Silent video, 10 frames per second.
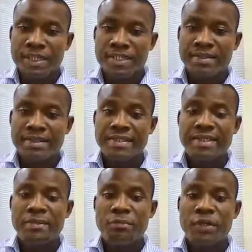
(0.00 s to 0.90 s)
So the
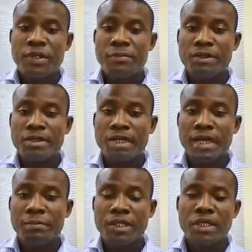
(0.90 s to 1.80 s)
same way with
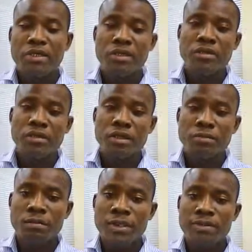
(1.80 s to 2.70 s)
application
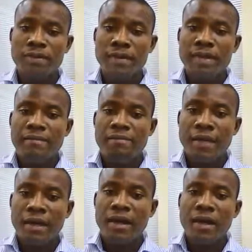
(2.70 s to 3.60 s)
development,
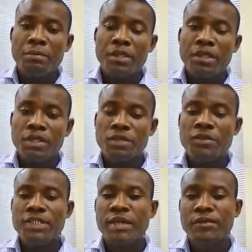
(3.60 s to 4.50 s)
there are
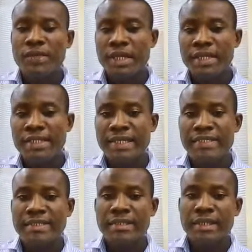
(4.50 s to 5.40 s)
applications out there that
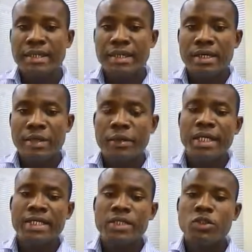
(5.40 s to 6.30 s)
you can
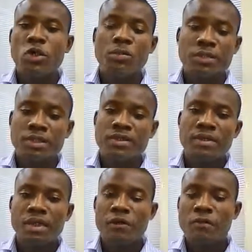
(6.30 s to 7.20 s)
adopt.
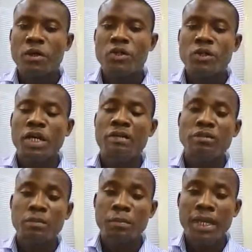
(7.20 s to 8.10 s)
Of course, you have
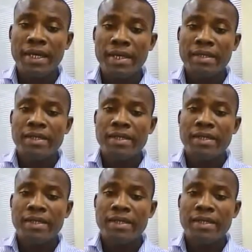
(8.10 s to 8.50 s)
to pay.